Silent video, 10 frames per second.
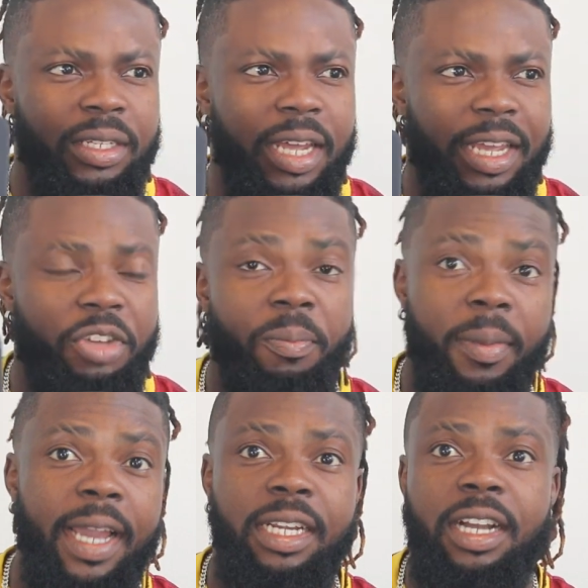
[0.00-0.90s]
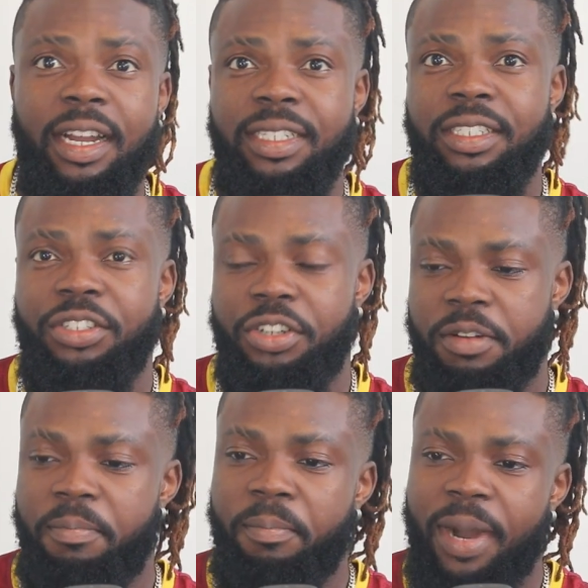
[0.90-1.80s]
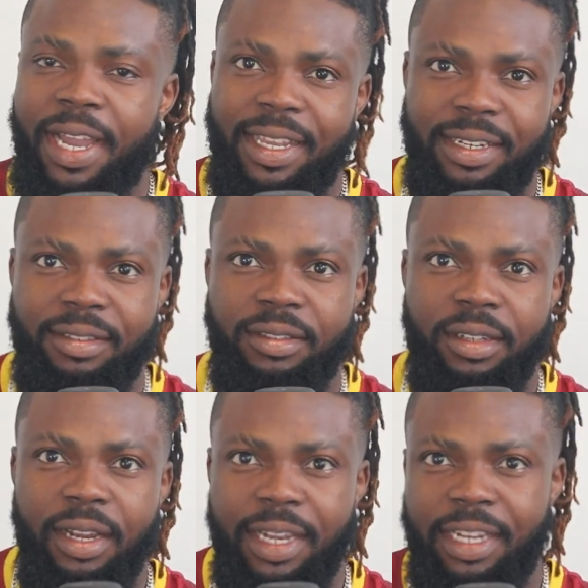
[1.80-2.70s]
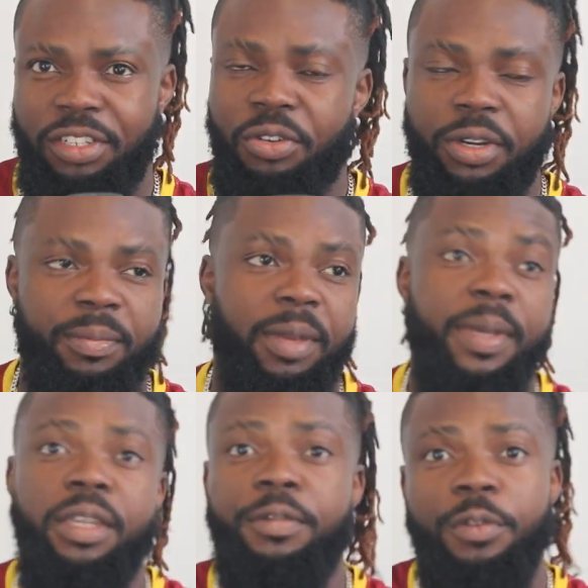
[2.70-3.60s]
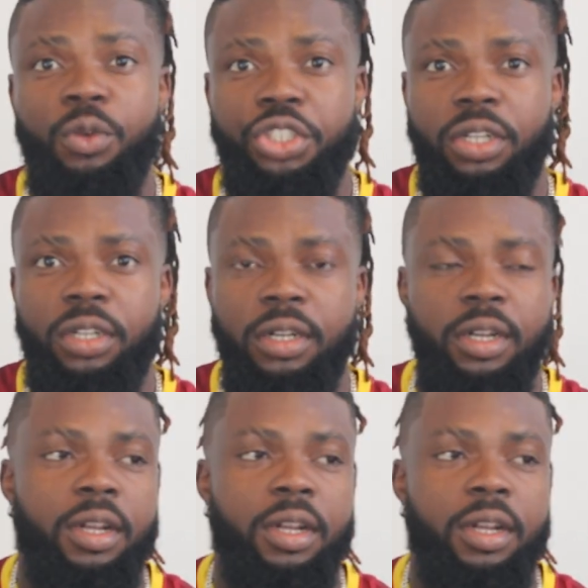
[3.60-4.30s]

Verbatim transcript: that you might consider buying later on, maybe in the future,